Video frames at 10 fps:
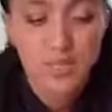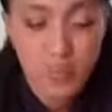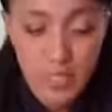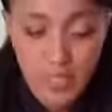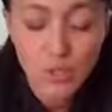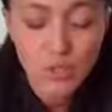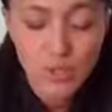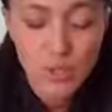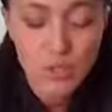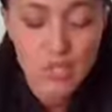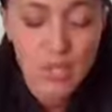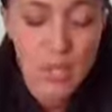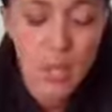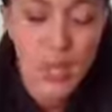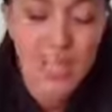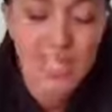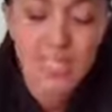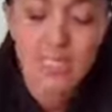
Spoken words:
So it is a loose leaf tea. It